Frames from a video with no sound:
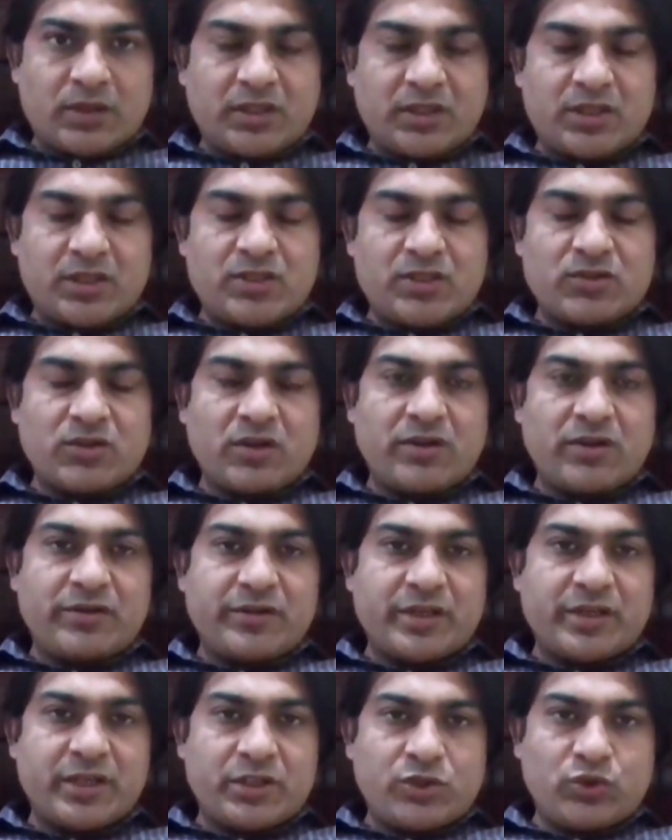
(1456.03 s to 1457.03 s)
decrease
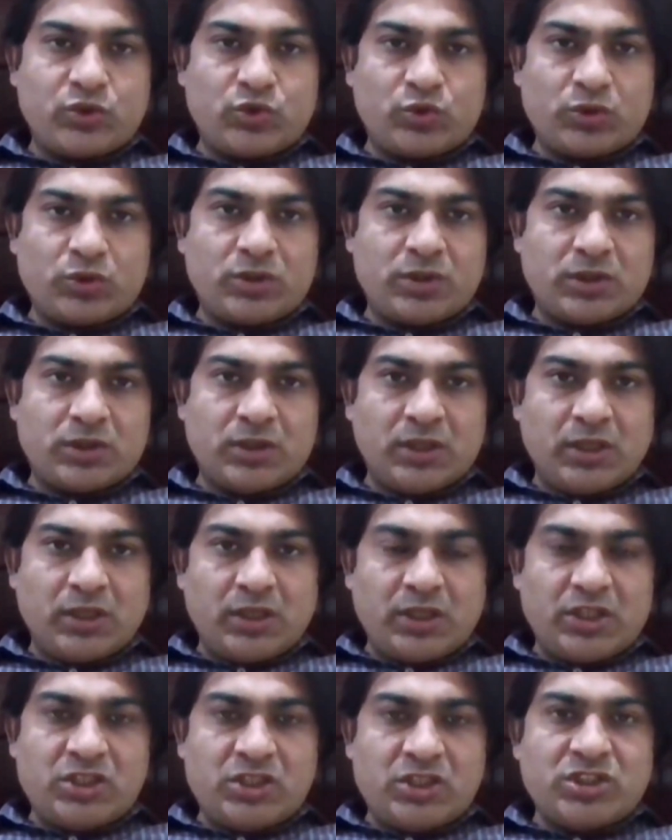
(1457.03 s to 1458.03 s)
heart rate, you should
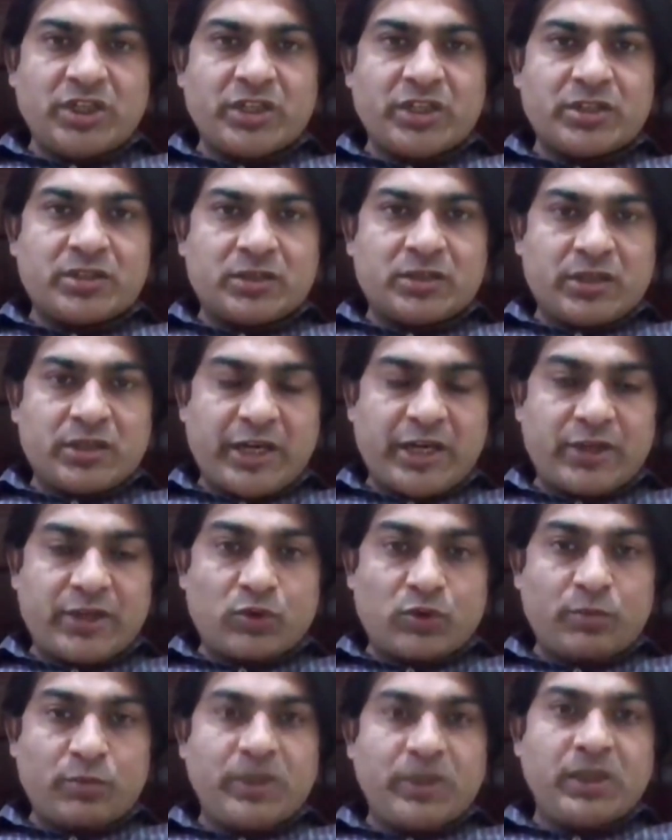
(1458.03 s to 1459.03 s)
inject
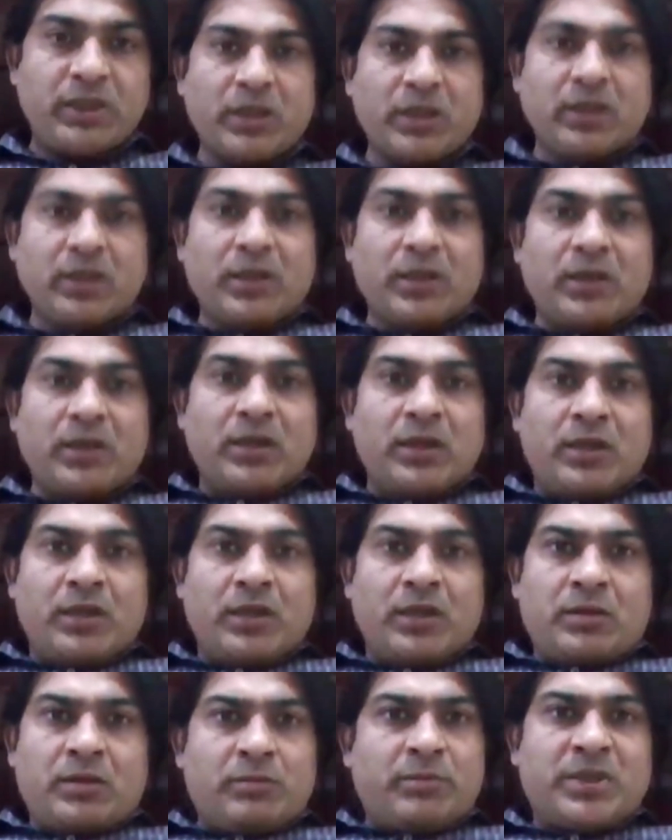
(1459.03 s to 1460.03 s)
atropine.
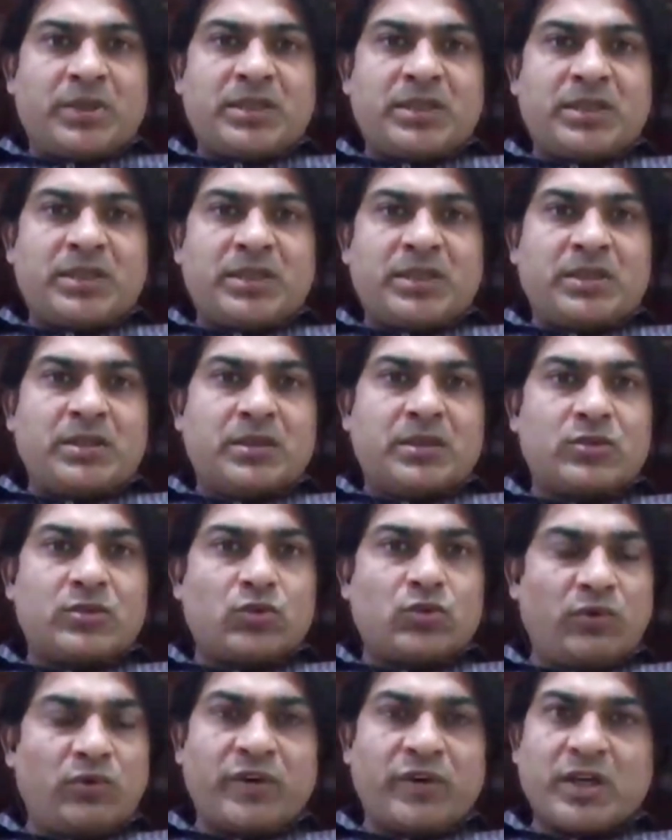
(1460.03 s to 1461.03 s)
But so
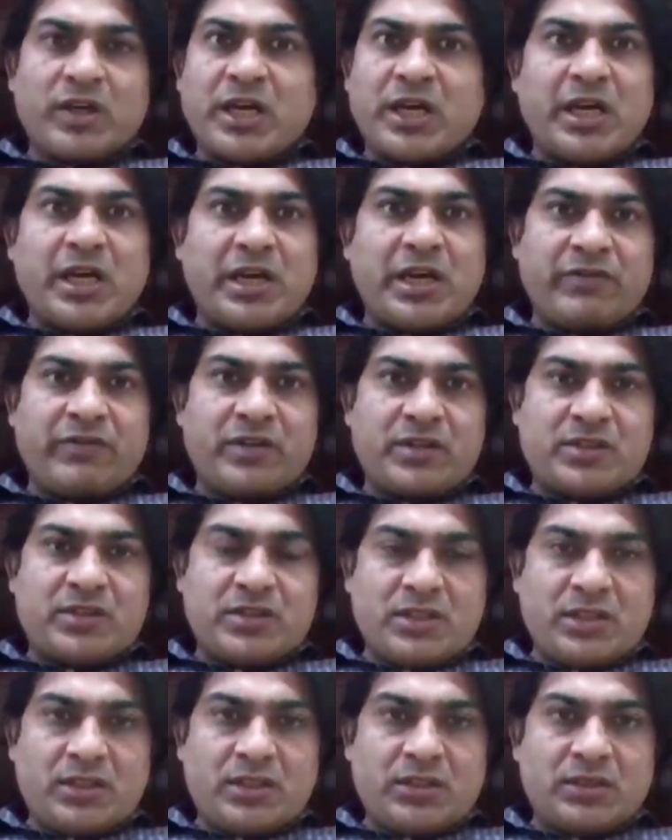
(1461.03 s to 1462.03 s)
far I haven't
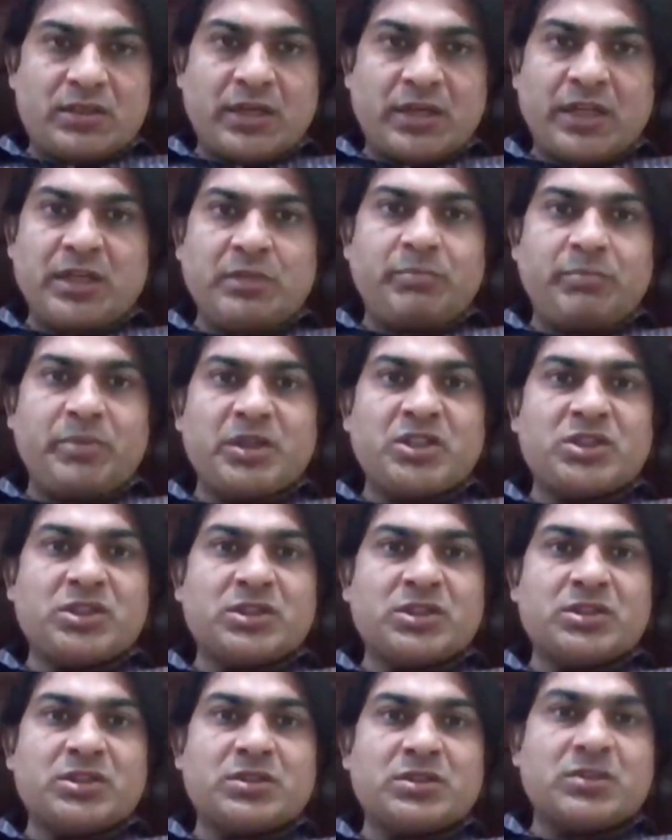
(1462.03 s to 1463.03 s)
seen any
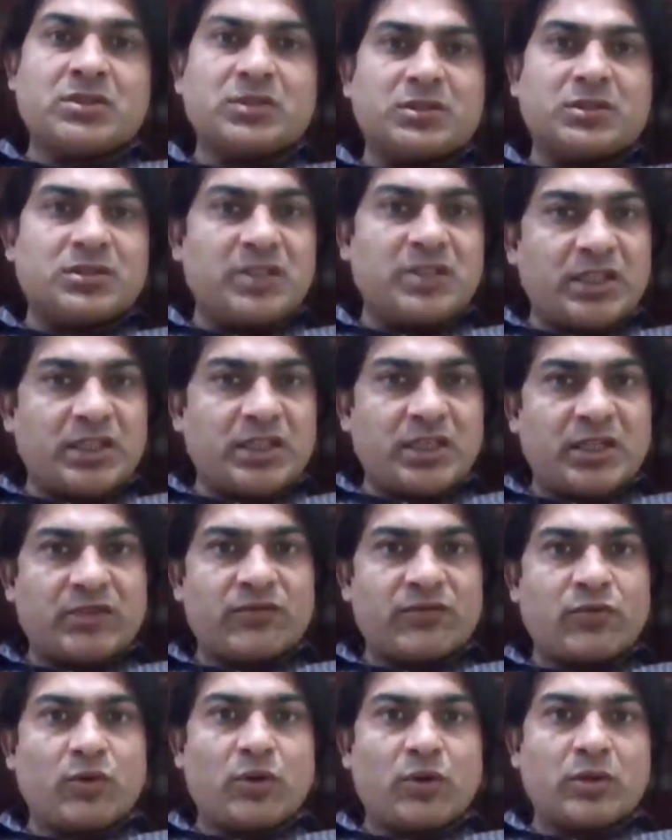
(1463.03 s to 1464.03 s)
patient that
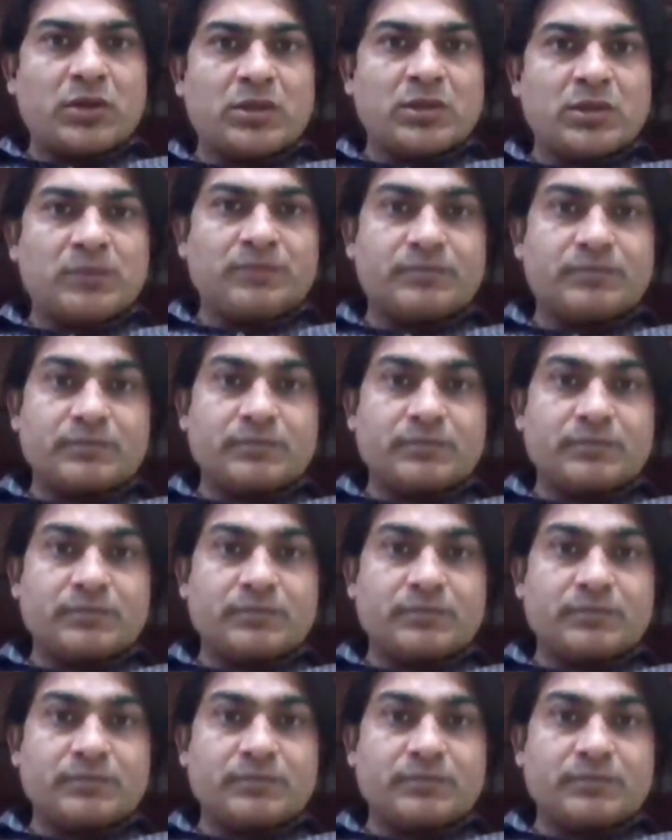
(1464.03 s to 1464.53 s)
have got